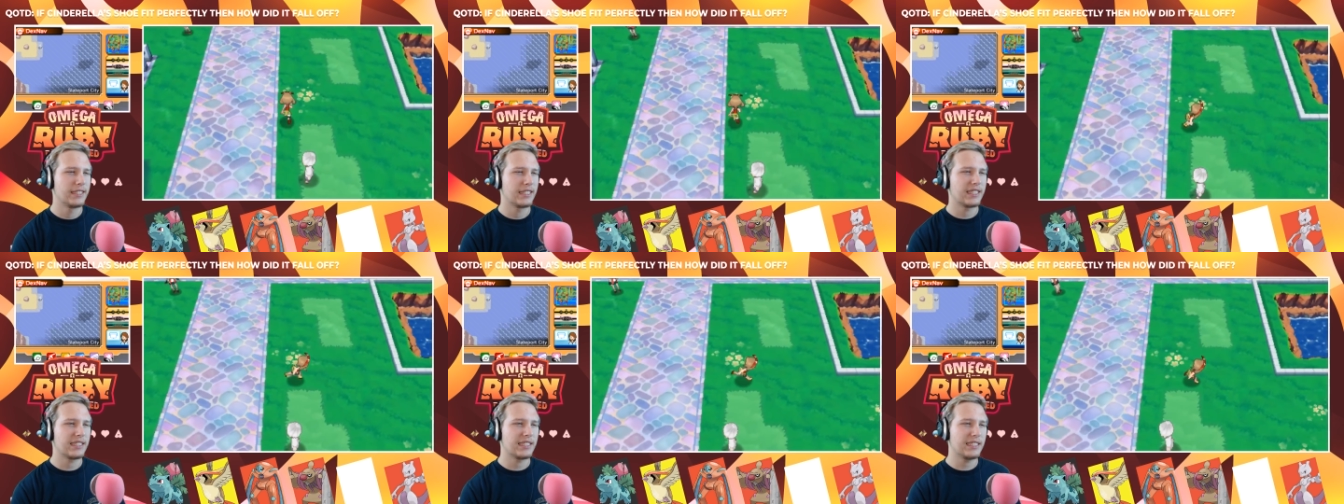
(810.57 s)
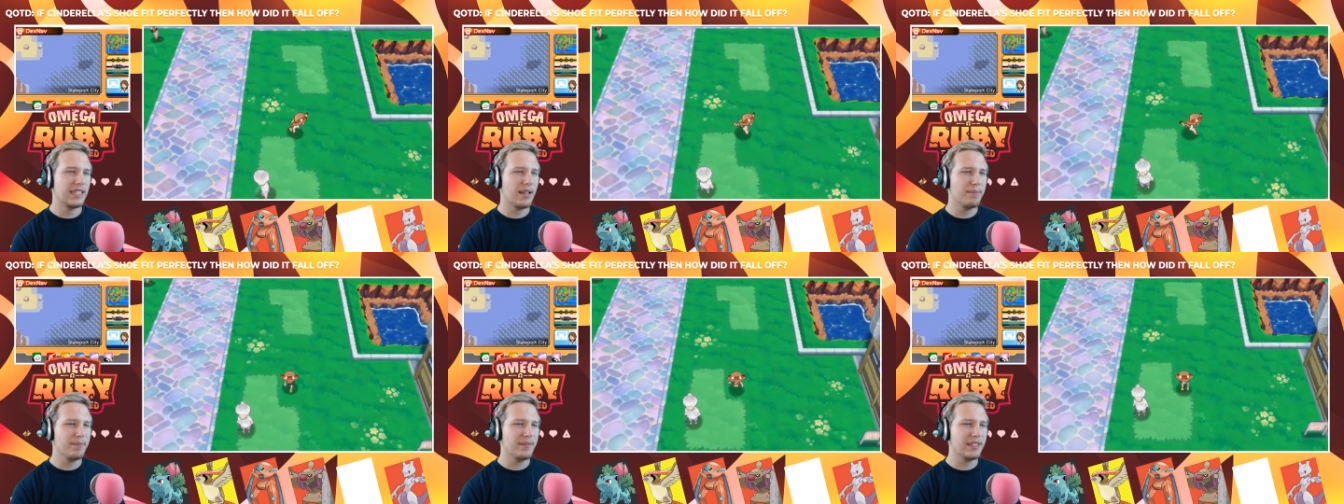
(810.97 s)

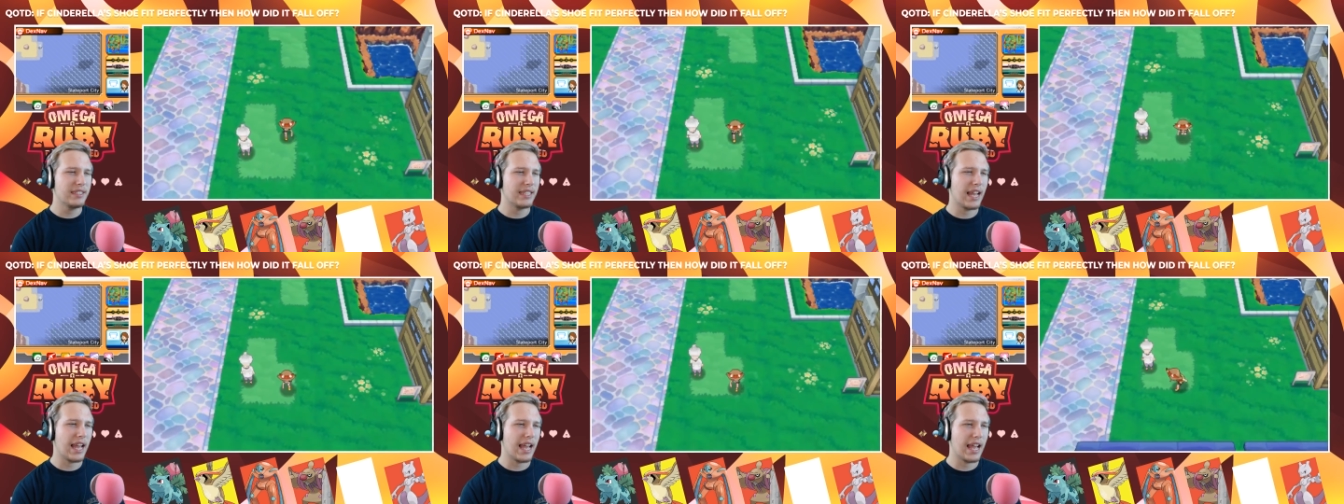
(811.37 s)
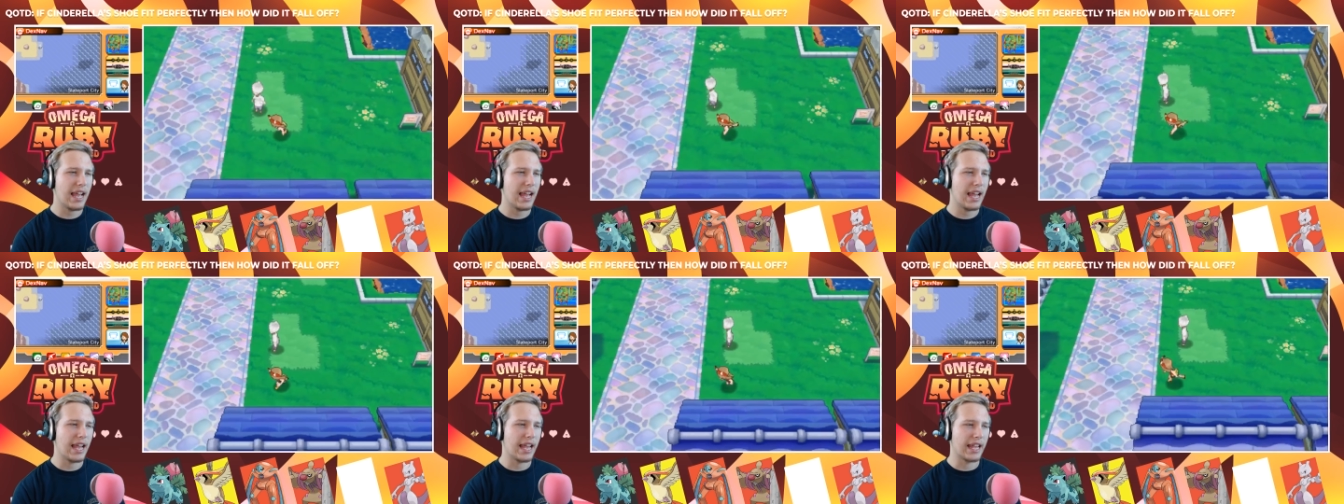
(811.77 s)

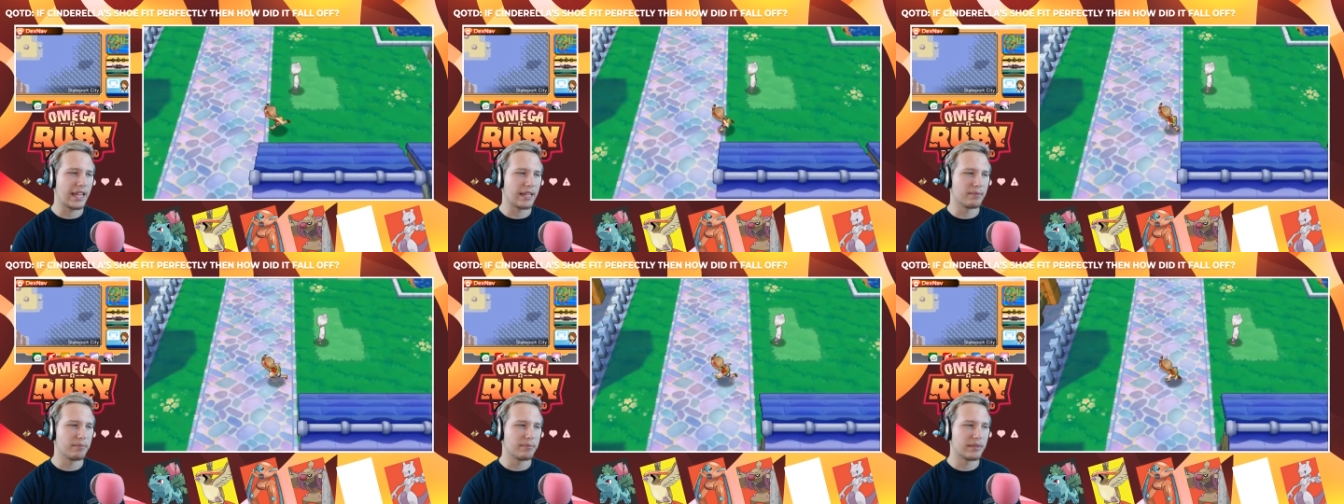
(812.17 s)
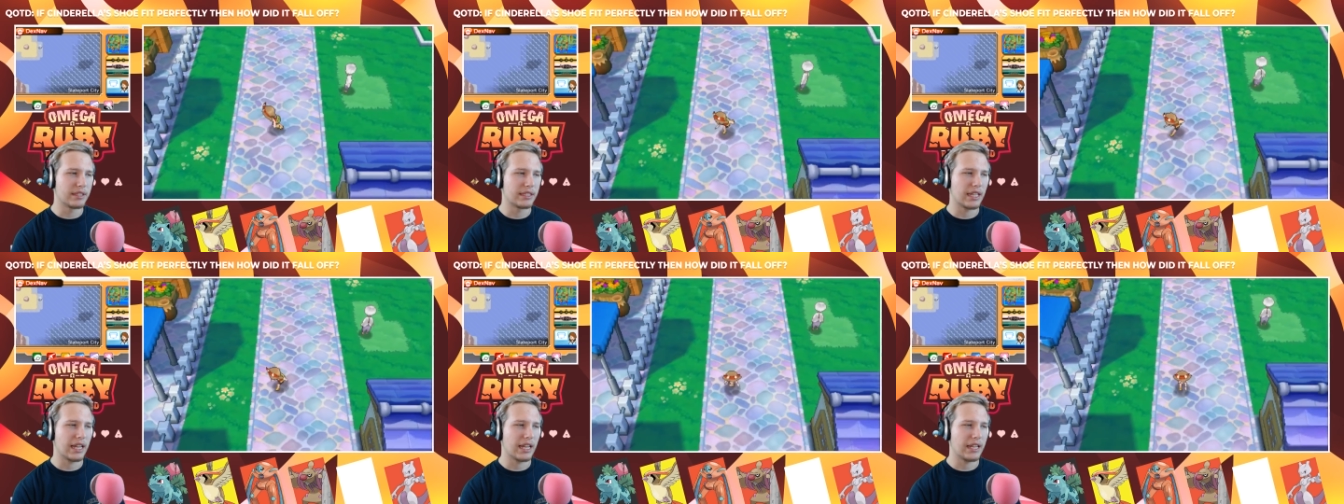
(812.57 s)

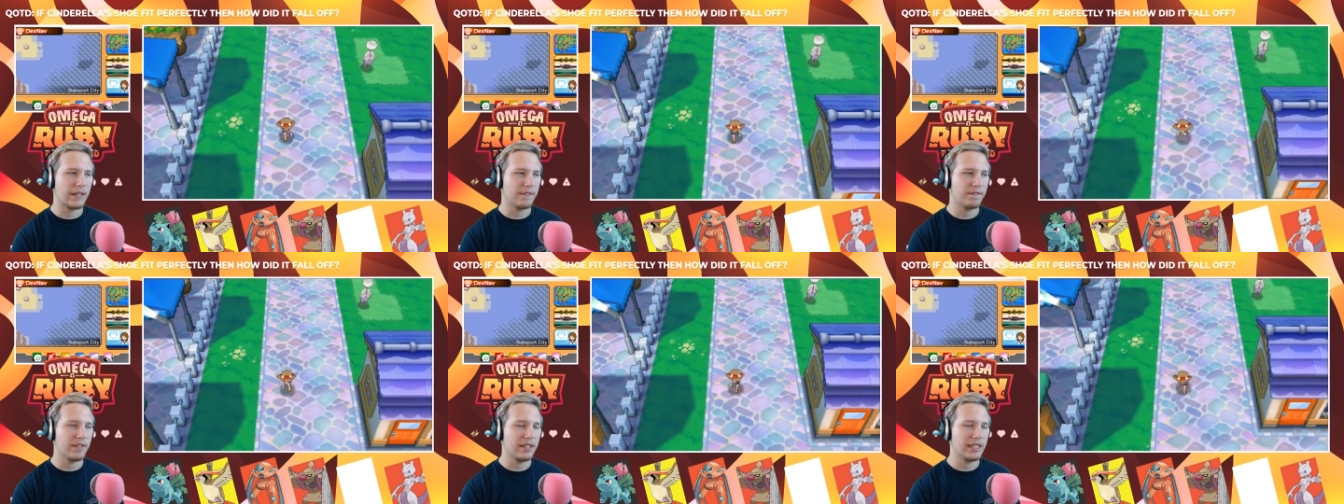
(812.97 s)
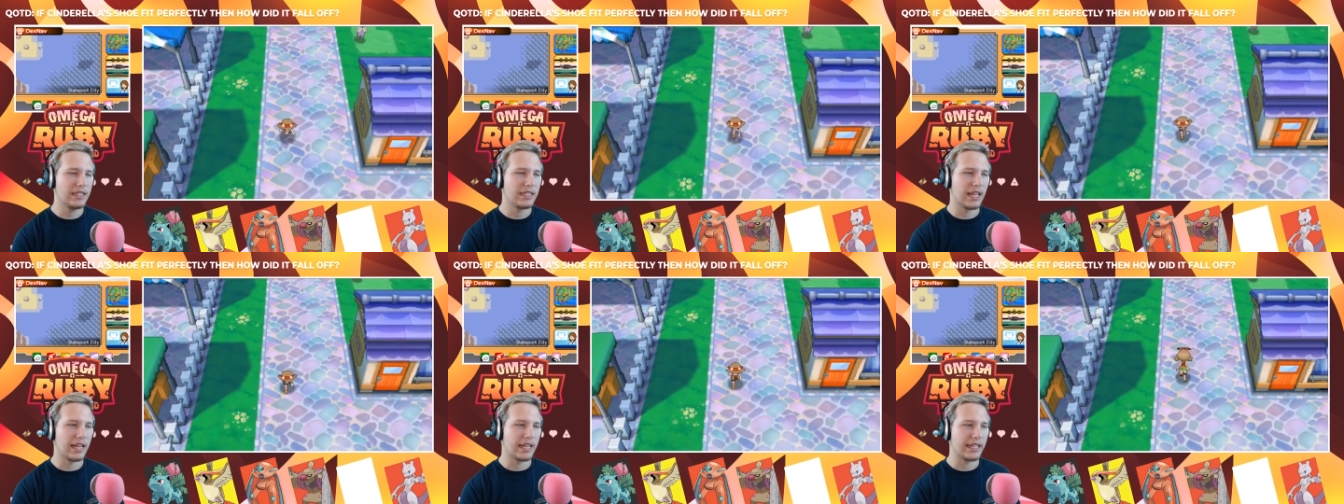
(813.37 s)
Sometimes I feel
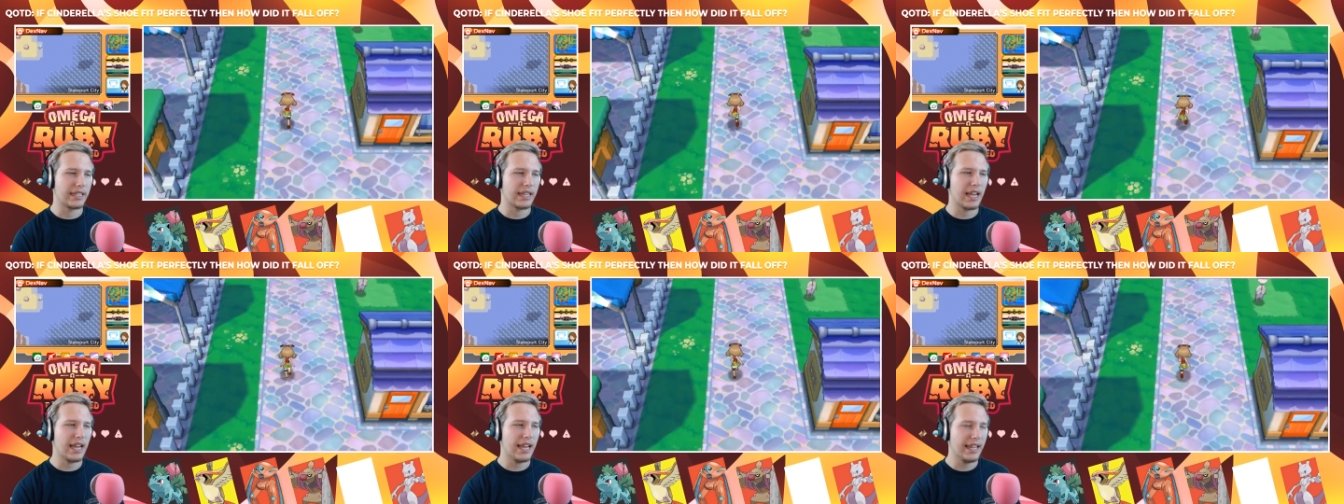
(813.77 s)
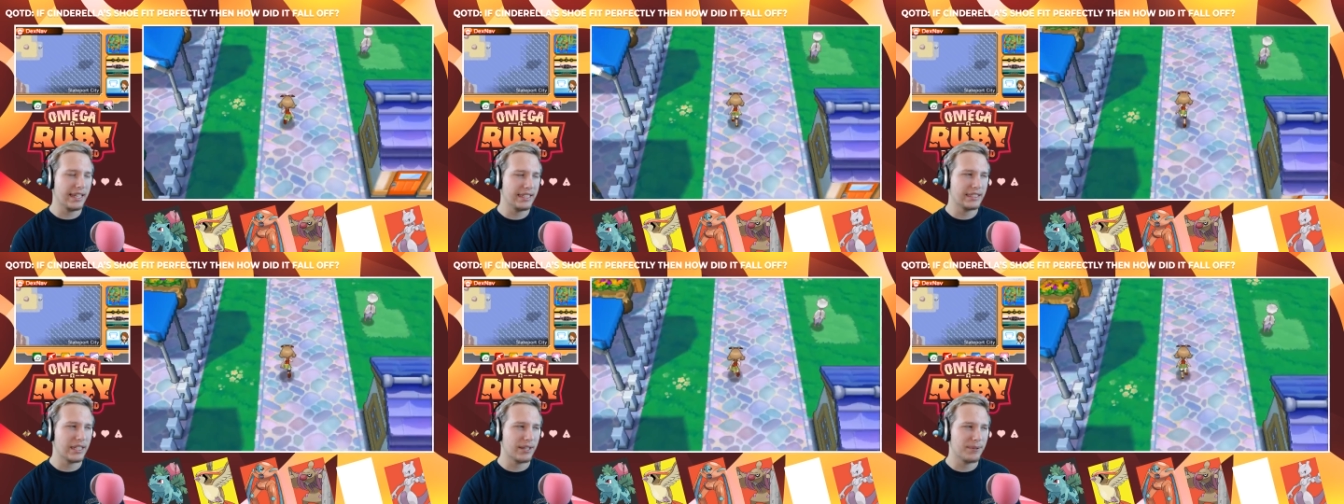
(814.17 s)
like I
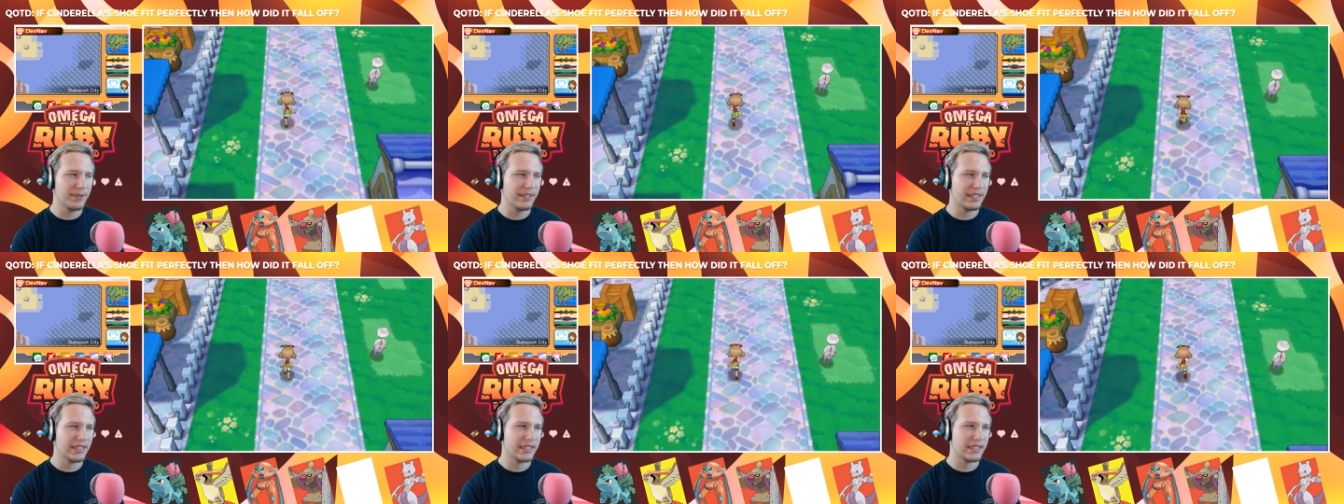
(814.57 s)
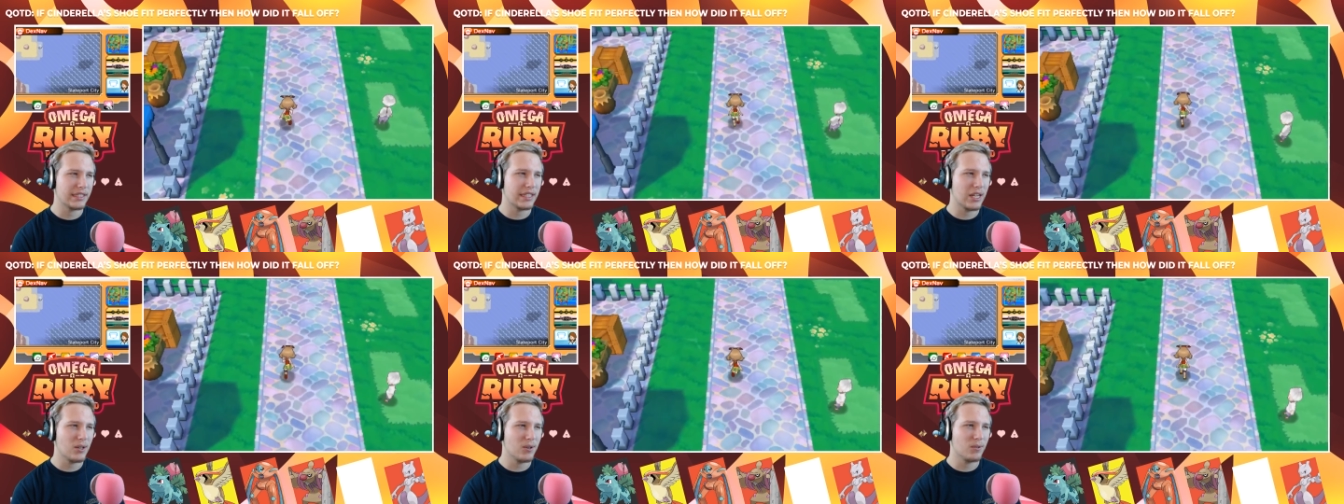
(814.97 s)
don't
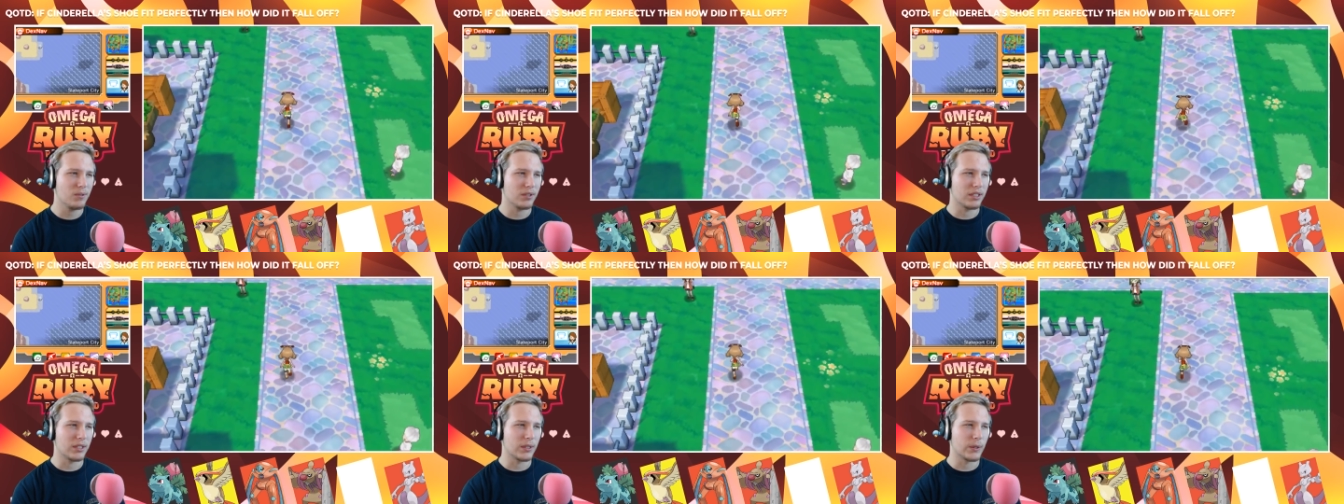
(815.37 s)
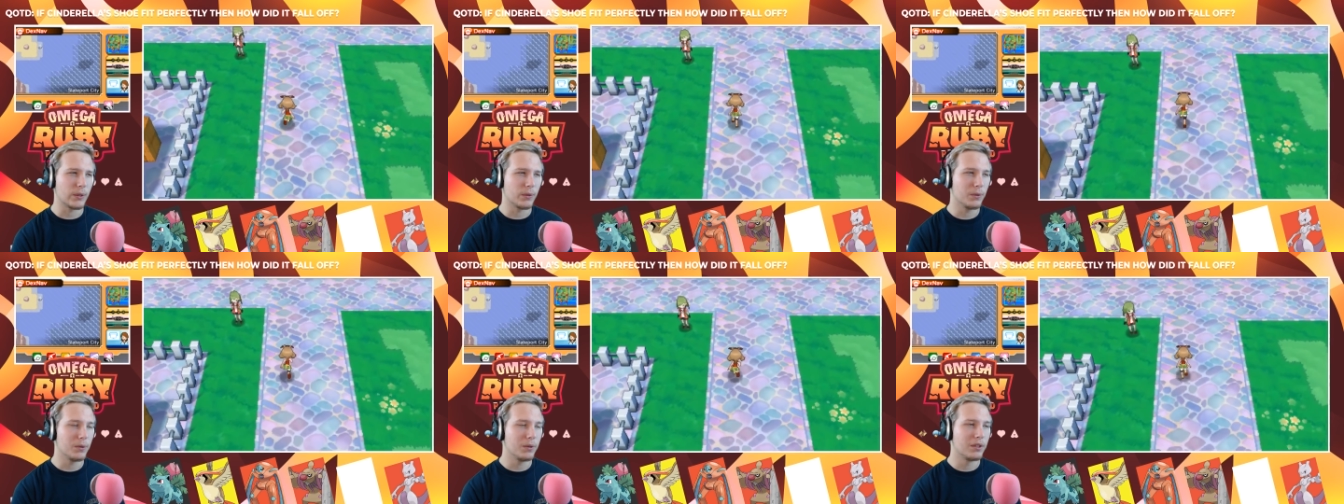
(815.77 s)
know
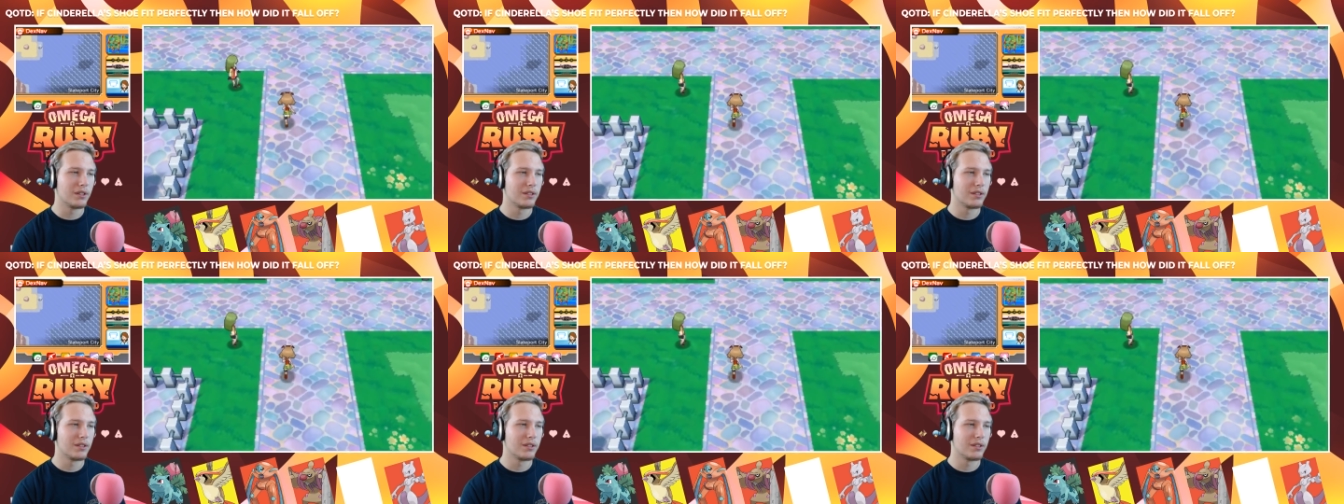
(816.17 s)
you.